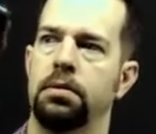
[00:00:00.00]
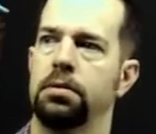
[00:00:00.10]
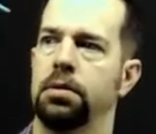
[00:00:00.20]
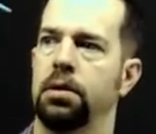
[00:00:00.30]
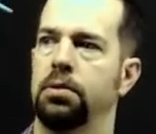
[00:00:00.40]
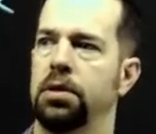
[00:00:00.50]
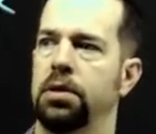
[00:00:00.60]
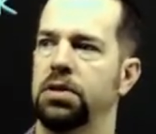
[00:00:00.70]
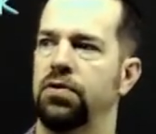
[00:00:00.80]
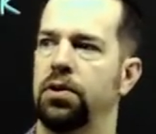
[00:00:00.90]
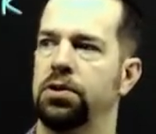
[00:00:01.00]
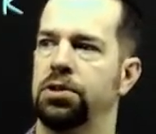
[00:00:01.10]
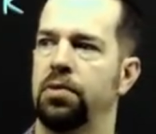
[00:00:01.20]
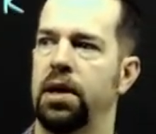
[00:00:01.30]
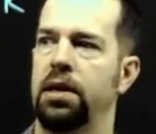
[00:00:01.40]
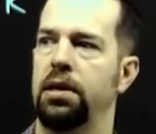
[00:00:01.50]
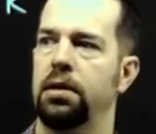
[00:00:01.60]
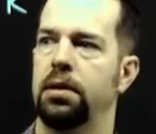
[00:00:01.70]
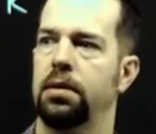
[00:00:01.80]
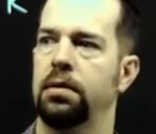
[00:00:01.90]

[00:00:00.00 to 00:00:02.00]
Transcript: So this version right here